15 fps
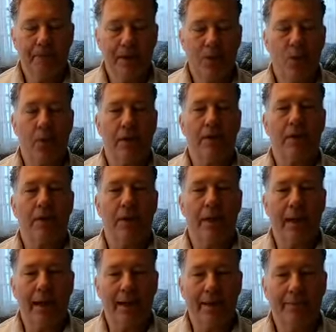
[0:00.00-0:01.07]
He worked a
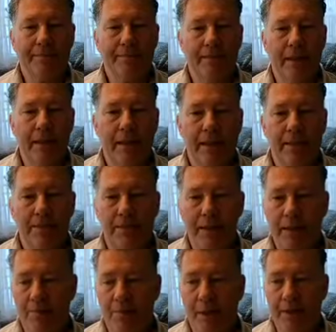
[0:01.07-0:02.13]
lot.
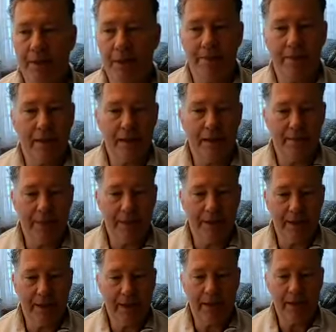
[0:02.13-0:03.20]
Being the president of a
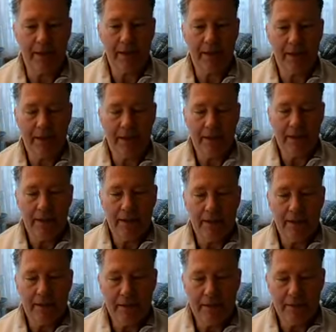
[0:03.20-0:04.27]
company, he
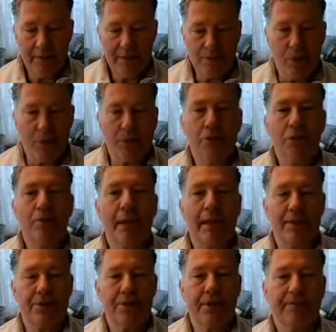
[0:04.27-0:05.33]
sometimes worked too
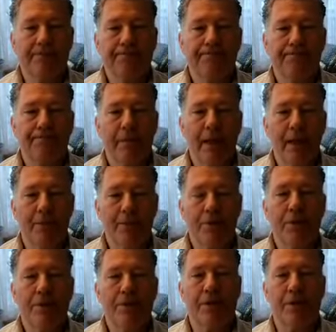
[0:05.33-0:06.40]
much.
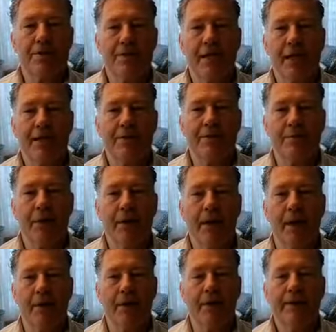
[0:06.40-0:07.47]
You could tell signs of
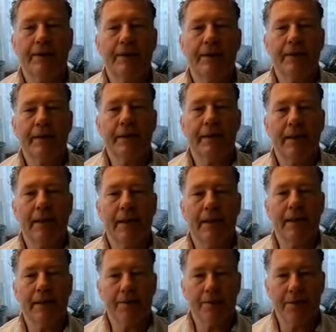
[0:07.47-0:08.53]
burnout.
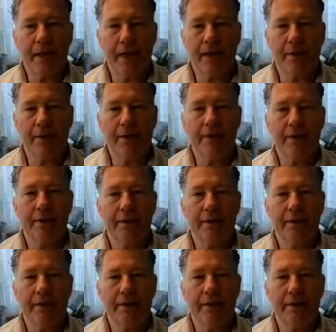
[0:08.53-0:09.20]
He was tired.